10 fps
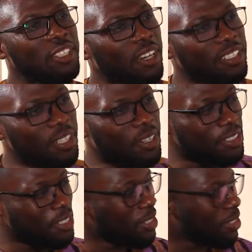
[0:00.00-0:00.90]

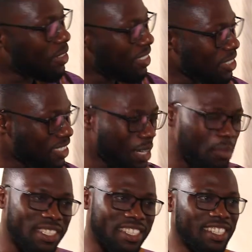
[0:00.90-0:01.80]
your
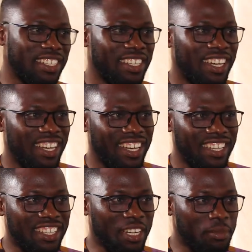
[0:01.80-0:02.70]
deputy,
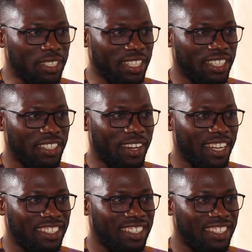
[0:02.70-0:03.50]
Nana B, right?